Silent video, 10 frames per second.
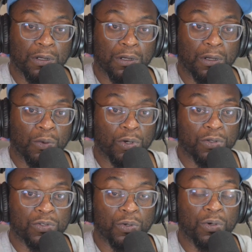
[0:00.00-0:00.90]
a world
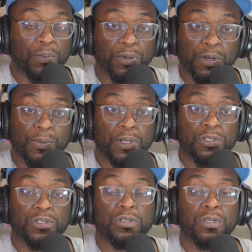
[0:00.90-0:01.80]
tour pretty
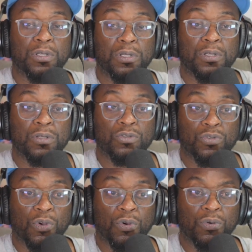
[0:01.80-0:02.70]
much.
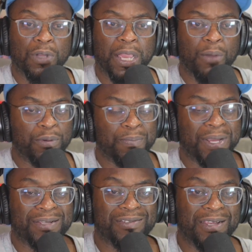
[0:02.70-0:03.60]
So it would
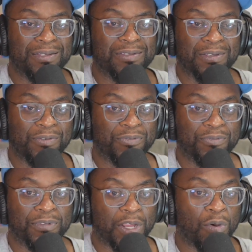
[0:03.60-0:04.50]
make sense if
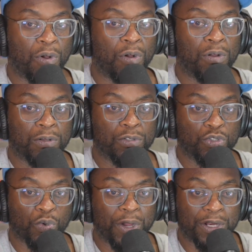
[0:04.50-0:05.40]
they all
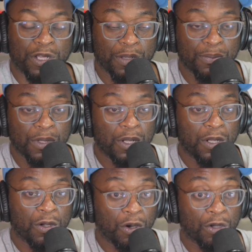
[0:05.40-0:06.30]
joined him
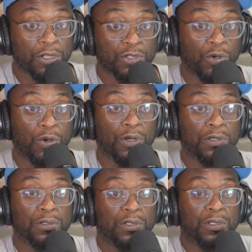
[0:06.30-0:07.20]
on the tour.
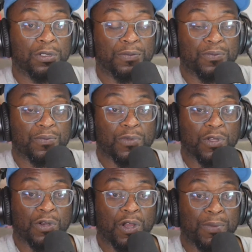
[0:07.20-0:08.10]

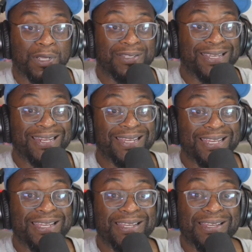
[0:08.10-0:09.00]
You know what I mean?
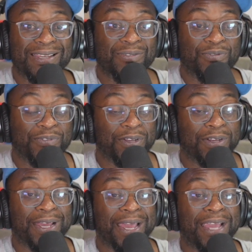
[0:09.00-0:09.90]
TDE is
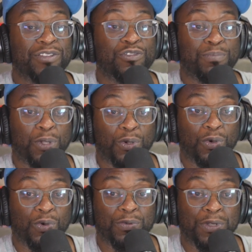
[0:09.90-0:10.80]
finna
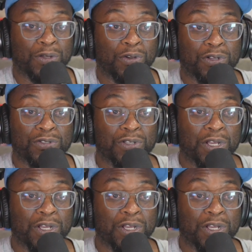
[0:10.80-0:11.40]
explode, you know, because